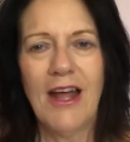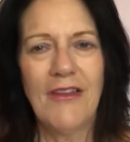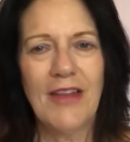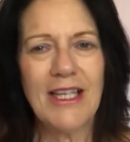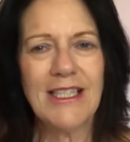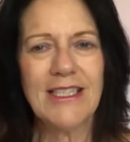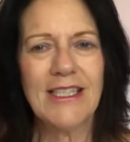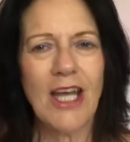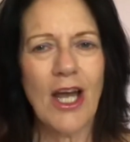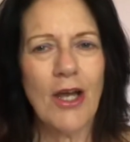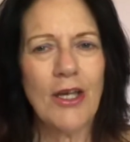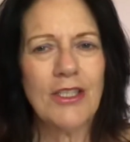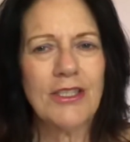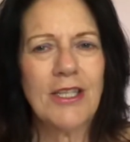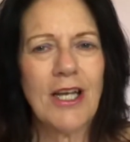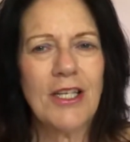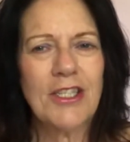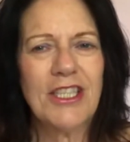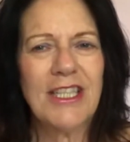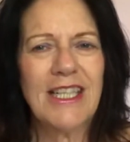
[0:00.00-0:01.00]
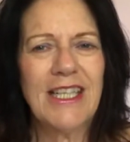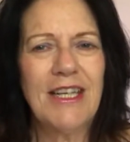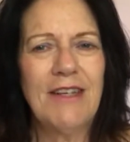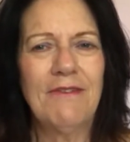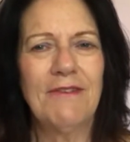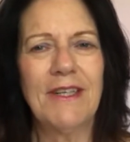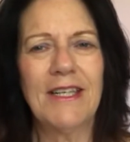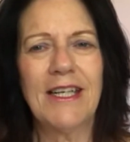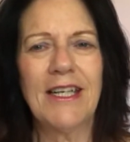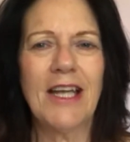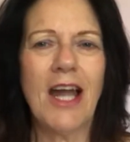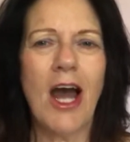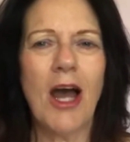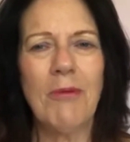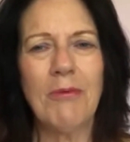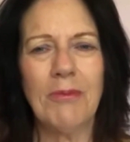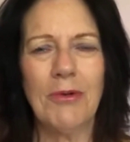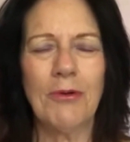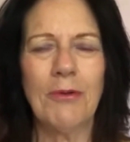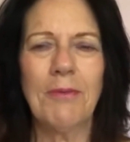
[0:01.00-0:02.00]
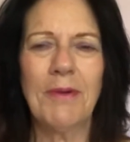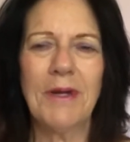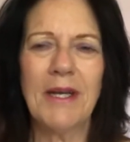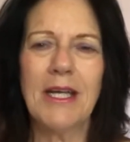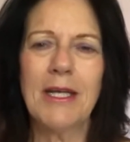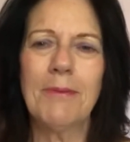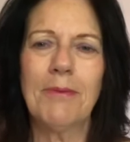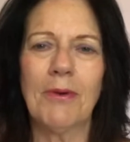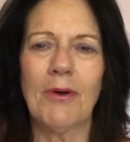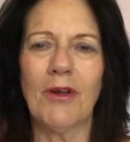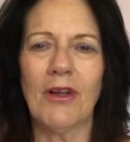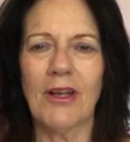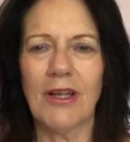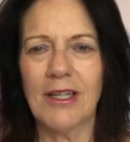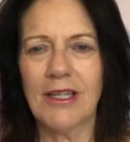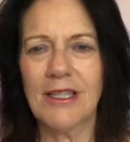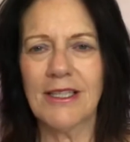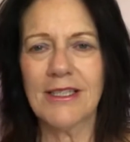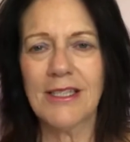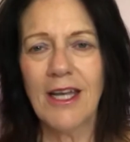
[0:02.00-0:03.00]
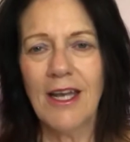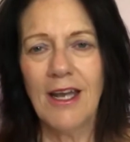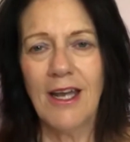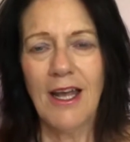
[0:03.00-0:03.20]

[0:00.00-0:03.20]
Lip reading: They're such giving and humble people, and